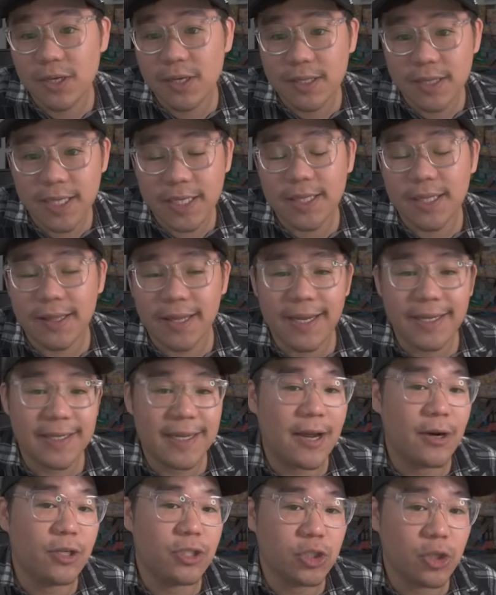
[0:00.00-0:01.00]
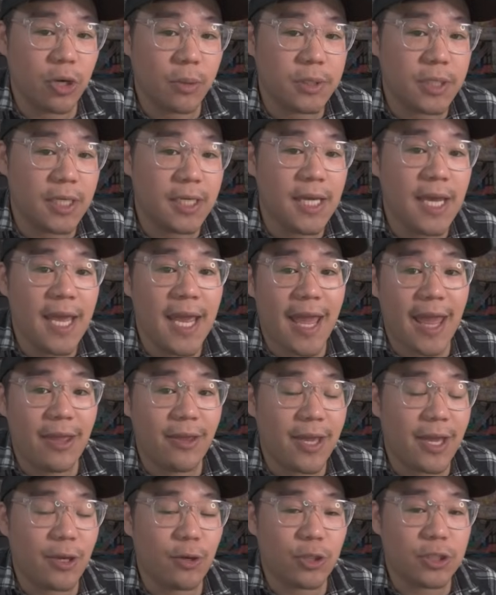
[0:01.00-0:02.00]
click the link down in the description
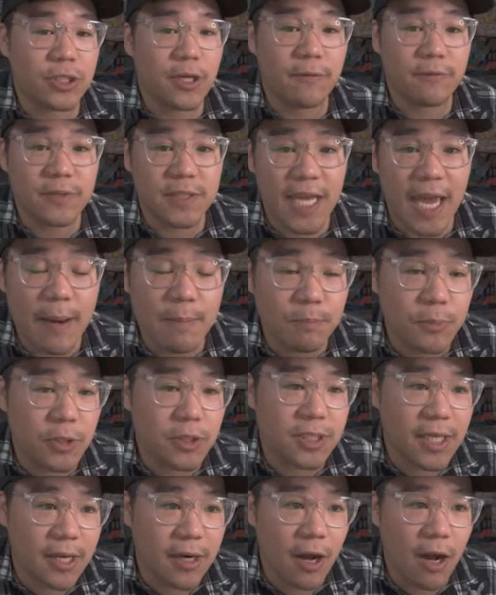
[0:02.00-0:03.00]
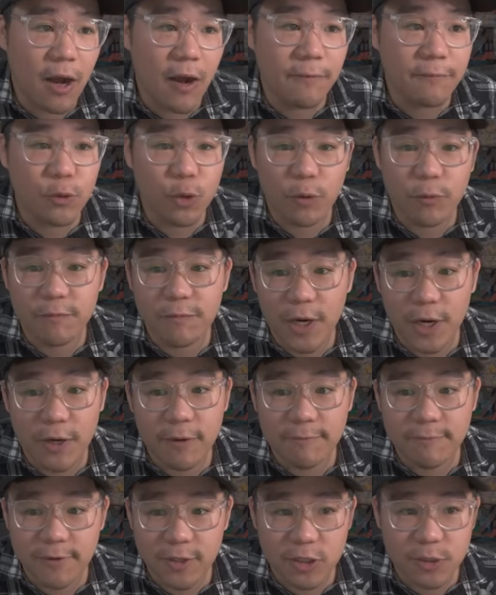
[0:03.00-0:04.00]
and get yourself 10% off your very
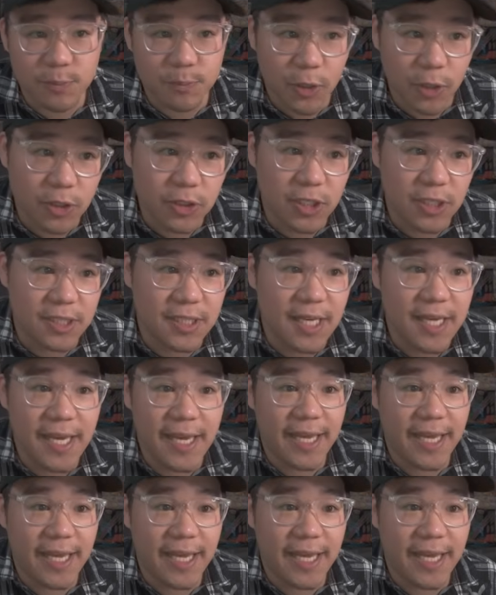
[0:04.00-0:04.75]
first purchase.